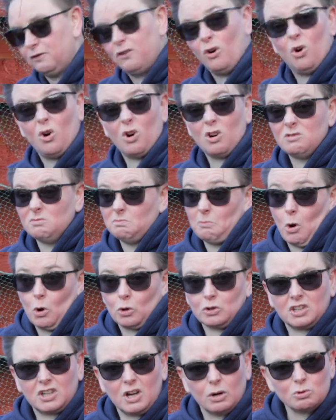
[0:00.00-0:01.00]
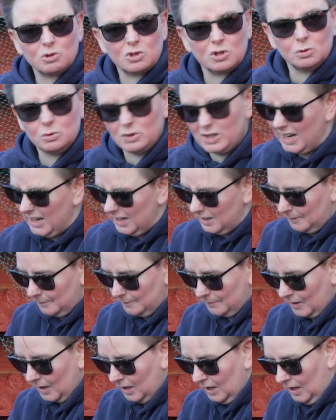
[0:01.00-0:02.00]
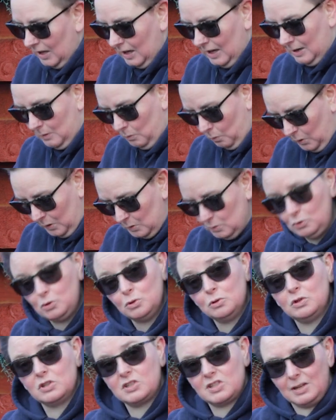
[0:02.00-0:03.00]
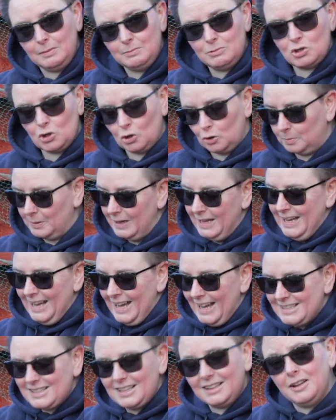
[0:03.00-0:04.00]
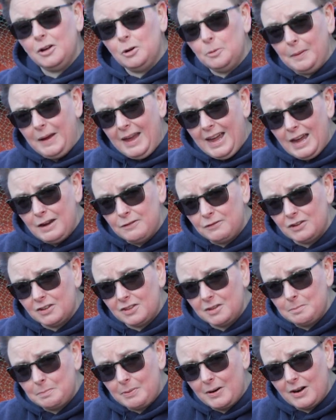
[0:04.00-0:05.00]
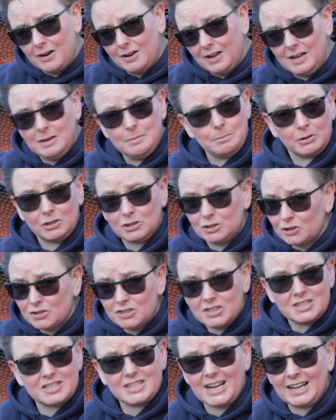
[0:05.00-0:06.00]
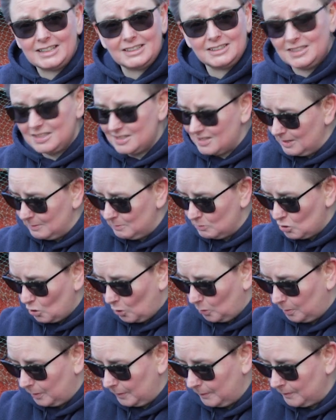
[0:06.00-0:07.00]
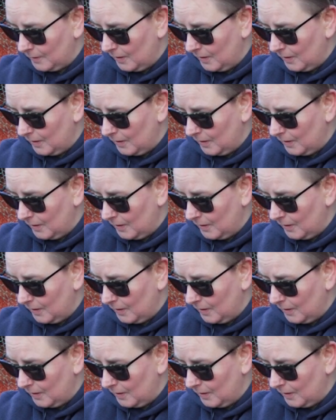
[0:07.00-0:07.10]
for horticultural grit. It will do the same job. It's a little bit heavier than perlite, but it does exactly the same job.